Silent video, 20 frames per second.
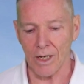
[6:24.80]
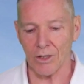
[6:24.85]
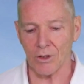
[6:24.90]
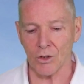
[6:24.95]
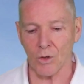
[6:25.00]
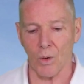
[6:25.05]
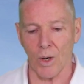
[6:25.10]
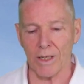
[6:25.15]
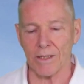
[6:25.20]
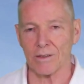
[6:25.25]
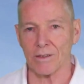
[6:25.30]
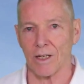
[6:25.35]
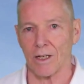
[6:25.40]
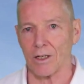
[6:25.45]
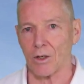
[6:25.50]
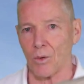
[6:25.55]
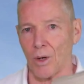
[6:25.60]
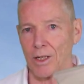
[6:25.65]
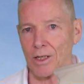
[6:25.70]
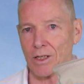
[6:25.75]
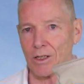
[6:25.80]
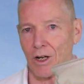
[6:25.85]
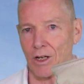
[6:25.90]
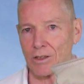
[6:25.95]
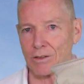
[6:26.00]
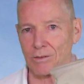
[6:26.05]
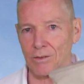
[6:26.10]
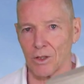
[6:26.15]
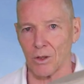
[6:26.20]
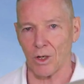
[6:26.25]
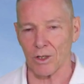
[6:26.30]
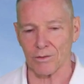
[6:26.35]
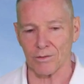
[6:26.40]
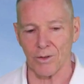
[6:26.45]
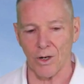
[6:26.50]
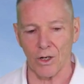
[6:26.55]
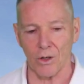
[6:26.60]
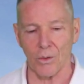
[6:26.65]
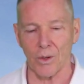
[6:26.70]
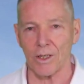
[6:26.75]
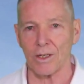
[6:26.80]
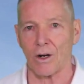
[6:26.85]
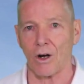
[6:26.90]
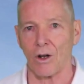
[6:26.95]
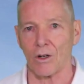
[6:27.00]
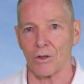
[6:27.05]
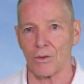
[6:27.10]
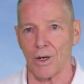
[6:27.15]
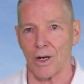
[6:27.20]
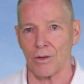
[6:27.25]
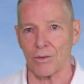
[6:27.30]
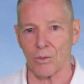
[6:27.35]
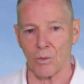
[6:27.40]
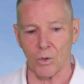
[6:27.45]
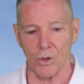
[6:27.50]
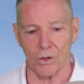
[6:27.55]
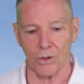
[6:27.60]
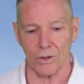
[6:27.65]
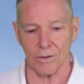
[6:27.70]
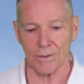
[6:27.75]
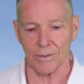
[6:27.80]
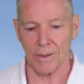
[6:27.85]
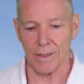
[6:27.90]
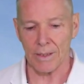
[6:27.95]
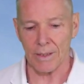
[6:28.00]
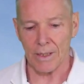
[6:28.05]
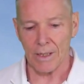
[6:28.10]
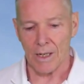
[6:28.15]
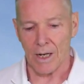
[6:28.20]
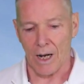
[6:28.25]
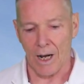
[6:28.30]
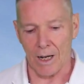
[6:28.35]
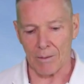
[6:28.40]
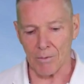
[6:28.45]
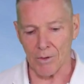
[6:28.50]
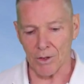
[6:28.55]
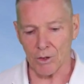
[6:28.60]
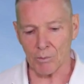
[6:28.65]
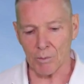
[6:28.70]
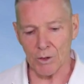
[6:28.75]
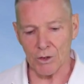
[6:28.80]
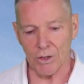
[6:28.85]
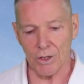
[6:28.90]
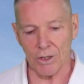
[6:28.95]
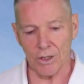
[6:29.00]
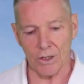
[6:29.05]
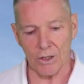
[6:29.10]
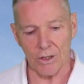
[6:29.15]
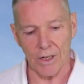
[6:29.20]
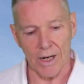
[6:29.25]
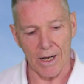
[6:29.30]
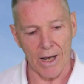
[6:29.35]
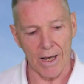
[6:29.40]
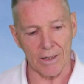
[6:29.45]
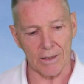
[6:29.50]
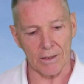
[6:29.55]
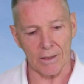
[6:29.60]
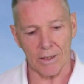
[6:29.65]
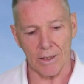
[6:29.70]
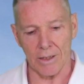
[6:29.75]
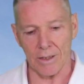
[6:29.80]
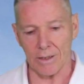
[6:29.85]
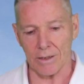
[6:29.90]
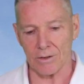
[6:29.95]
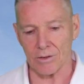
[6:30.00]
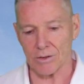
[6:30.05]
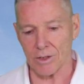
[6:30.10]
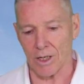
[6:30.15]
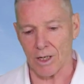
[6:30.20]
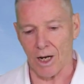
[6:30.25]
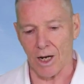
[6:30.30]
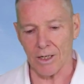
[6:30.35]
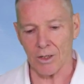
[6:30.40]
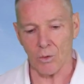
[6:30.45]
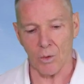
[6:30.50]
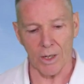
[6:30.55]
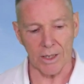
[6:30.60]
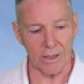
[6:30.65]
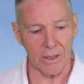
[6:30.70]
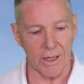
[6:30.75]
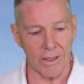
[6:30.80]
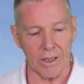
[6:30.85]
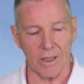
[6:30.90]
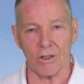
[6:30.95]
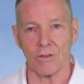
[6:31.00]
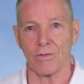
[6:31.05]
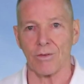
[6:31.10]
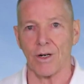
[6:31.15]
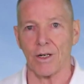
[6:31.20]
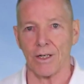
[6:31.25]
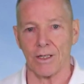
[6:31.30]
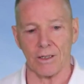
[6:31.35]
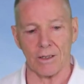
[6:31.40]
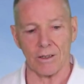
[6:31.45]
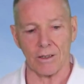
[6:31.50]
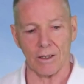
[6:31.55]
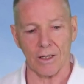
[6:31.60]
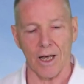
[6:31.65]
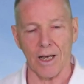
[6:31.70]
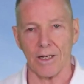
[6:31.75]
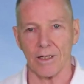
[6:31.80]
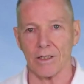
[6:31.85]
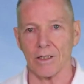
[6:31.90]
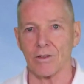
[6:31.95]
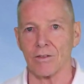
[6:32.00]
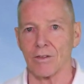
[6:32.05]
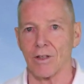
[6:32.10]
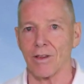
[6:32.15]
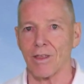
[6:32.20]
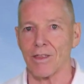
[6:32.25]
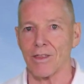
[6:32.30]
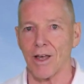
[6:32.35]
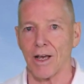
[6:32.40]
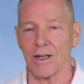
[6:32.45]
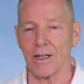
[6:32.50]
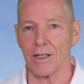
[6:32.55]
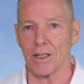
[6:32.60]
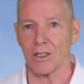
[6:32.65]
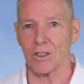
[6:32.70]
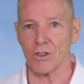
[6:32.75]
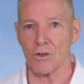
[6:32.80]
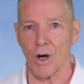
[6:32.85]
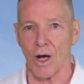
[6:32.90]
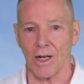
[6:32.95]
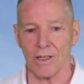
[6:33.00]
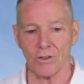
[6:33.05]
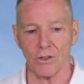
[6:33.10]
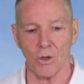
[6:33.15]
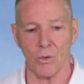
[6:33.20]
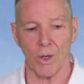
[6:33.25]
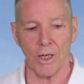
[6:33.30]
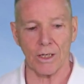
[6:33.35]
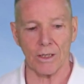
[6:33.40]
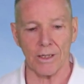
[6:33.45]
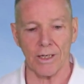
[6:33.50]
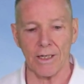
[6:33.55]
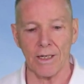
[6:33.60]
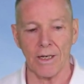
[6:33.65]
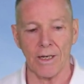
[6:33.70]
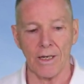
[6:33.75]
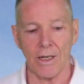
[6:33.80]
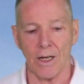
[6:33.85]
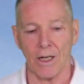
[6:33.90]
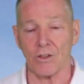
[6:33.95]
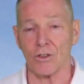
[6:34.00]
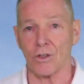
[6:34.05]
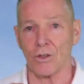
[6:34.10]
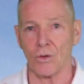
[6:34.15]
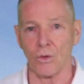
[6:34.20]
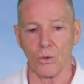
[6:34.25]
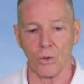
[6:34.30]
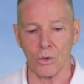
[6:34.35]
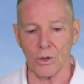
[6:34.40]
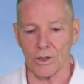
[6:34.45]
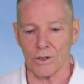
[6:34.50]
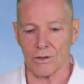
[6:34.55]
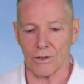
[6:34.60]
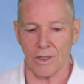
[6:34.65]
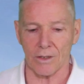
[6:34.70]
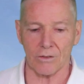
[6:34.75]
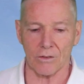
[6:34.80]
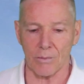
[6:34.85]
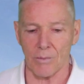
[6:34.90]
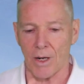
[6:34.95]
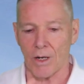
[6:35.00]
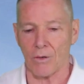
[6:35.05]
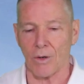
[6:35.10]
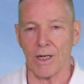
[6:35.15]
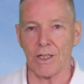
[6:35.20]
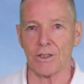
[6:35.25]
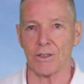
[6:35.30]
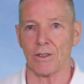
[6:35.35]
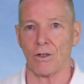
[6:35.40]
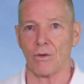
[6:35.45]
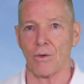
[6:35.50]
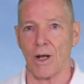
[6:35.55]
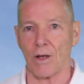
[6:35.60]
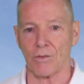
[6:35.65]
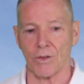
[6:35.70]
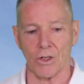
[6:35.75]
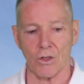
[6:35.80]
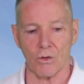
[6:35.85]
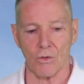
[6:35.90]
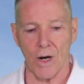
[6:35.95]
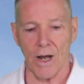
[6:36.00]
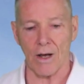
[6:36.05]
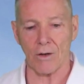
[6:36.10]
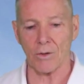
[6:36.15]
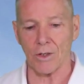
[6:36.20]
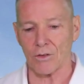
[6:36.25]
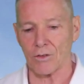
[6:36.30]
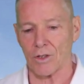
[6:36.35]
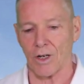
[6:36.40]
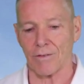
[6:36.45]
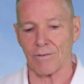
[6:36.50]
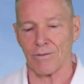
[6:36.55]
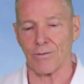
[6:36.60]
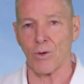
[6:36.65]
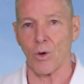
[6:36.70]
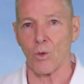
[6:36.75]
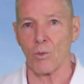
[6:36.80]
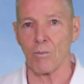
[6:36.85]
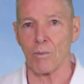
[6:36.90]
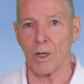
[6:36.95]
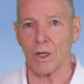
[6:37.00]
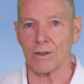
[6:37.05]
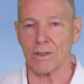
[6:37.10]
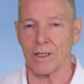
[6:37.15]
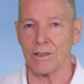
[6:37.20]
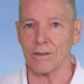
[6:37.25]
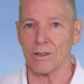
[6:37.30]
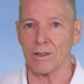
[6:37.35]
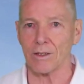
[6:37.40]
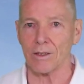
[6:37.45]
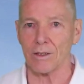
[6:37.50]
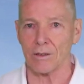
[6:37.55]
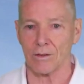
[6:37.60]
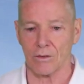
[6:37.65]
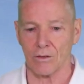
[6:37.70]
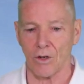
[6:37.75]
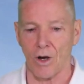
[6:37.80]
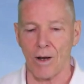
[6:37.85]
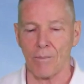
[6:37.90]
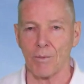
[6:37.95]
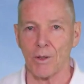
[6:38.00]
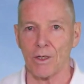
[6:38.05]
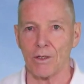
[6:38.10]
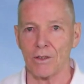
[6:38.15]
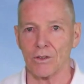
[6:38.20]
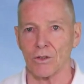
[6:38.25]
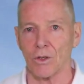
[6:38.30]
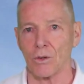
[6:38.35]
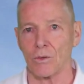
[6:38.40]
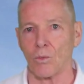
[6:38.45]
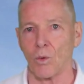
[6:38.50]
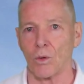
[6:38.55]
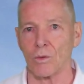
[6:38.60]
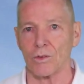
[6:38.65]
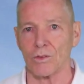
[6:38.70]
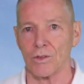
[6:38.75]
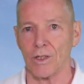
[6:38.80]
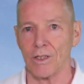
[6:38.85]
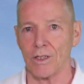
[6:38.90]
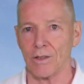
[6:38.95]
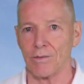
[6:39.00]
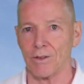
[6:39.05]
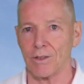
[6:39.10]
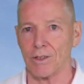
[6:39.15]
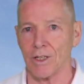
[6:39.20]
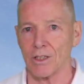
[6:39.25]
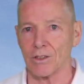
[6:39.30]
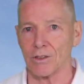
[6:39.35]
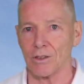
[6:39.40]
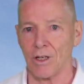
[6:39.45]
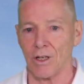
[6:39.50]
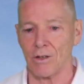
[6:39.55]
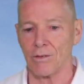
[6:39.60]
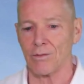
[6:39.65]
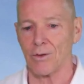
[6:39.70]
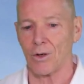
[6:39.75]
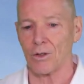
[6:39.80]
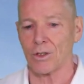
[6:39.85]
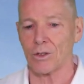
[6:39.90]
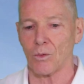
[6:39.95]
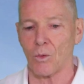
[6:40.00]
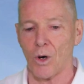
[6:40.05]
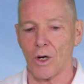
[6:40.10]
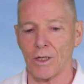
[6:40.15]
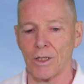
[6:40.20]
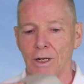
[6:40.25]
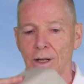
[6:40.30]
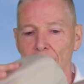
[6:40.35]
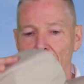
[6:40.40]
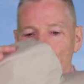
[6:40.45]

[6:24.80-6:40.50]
It's quite, uh, quite a cult, cult following all around the world. Um, this particular hat is uh, I quite like it. It's very light, it's synthetic, it dries quickly, it's cool, it's got some aeration around the crown, it's got foam built into the top here so it won't sink if it does fall in the water,